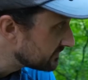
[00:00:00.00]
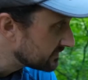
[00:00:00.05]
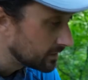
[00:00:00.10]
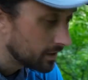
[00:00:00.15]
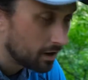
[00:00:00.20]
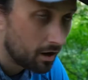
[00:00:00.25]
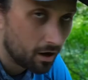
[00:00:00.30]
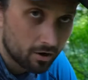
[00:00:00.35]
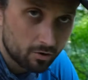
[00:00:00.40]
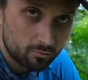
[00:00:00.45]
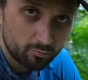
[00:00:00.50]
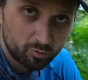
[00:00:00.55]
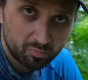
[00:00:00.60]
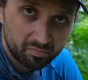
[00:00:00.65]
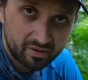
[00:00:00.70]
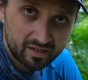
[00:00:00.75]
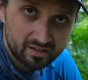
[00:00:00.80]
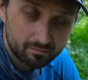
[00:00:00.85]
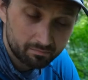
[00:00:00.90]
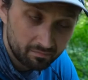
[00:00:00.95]
Honorable
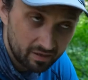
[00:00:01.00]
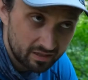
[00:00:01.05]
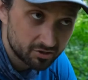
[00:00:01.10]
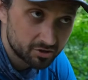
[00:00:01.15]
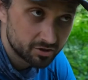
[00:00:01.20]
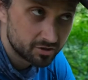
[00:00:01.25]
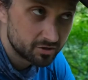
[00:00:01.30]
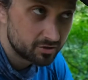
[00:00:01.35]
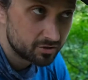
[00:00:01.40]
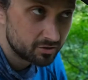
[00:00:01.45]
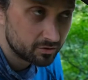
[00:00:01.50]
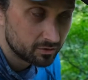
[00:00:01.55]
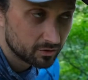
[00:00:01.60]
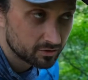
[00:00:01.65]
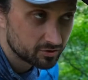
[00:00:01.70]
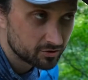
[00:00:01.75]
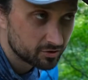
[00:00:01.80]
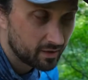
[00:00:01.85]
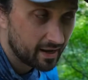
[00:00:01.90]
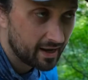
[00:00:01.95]
mention, you
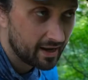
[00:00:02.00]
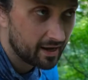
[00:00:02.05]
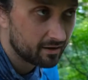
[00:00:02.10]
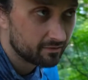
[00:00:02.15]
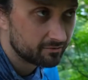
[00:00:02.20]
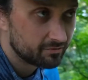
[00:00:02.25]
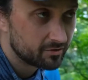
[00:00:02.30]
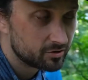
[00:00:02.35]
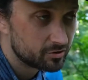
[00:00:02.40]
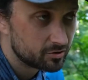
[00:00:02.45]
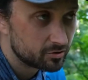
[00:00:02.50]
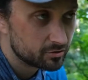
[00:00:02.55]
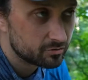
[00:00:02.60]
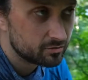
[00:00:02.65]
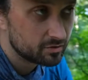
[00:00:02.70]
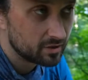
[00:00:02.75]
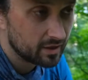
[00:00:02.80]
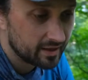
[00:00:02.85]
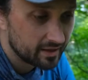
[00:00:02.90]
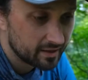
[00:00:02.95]
also have the
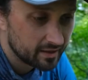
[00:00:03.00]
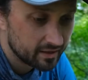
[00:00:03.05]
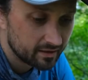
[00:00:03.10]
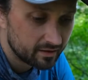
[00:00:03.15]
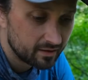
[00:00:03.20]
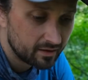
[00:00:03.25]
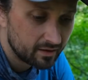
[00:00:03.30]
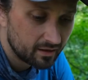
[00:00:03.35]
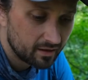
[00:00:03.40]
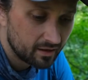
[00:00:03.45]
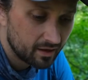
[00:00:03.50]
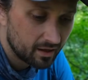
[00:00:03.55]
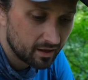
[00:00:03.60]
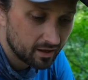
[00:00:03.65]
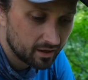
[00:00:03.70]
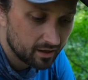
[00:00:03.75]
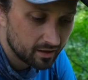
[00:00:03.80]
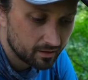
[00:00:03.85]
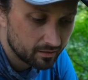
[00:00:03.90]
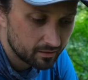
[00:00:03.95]
June Lake
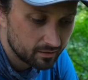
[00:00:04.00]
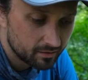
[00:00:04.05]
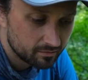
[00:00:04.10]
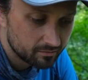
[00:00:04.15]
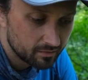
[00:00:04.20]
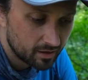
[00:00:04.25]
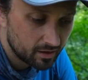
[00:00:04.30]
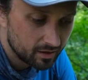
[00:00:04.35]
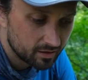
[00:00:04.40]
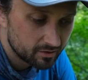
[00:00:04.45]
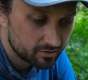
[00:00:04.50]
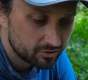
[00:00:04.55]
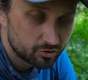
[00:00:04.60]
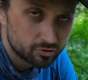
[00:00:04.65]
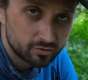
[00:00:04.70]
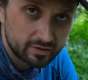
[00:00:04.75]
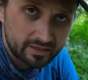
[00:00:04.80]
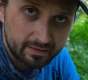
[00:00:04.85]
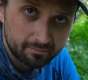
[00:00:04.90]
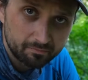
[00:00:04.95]

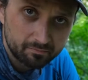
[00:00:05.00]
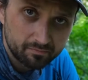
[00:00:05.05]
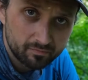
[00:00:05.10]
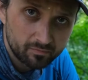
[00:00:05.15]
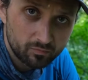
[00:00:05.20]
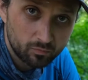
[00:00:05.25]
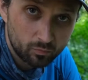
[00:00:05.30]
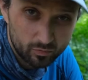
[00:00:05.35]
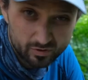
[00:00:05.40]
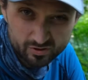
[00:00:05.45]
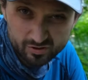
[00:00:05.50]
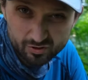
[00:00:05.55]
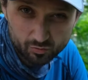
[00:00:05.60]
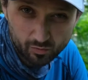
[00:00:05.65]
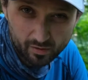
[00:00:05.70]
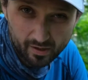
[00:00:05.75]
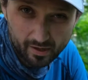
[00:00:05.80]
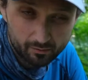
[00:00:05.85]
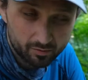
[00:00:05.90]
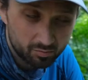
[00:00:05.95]
stream, which is what
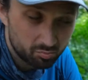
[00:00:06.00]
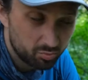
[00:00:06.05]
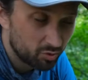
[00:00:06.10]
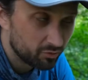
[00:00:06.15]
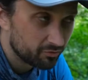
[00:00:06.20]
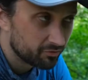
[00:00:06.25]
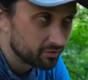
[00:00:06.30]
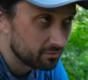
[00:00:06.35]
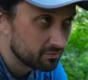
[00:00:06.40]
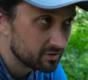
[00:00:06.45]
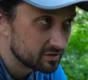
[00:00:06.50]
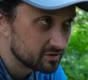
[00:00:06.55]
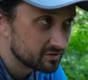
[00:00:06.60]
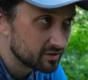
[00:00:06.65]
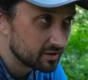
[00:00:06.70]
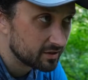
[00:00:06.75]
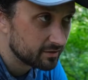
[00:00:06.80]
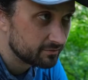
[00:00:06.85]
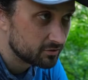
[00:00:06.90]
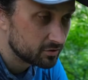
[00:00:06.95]
I would pull from
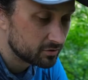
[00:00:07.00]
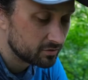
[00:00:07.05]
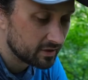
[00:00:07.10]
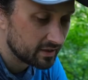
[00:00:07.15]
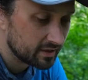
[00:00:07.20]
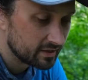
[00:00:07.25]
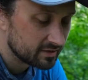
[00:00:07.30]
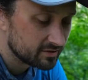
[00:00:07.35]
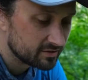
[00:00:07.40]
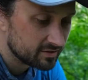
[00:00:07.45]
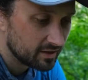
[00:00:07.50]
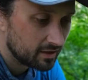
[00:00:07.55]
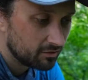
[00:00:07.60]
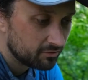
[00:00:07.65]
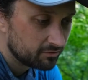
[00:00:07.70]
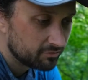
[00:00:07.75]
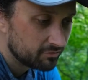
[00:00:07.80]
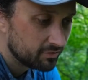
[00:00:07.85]
instead of June Lake itself.